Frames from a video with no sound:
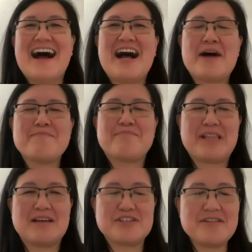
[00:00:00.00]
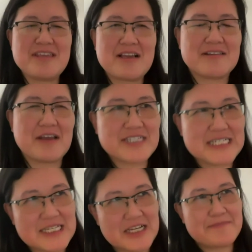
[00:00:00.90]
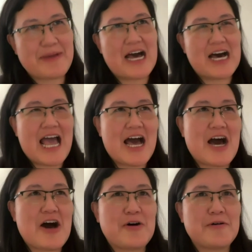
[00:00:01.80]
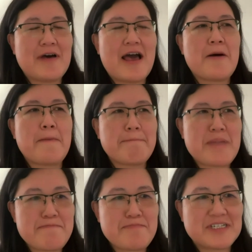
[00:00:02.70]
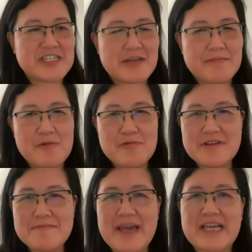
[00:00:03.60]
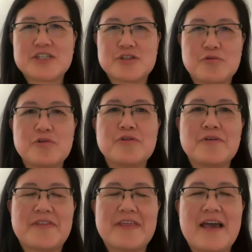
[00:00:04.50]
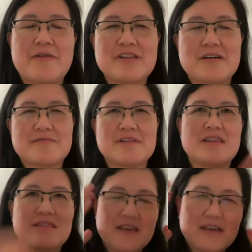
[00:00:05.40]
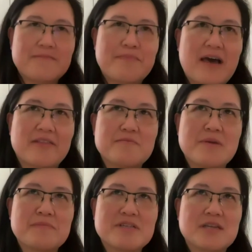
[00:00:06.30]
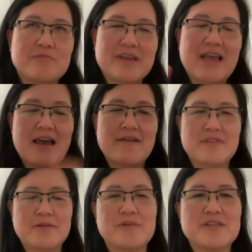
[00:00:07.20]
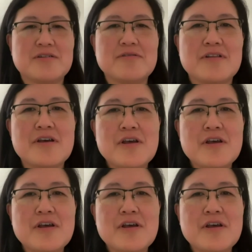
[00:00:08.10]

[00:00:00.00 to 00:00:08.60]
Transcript: But I do think, and I just think about our membership, I want to make sure that when I think about the membership we have, that we don't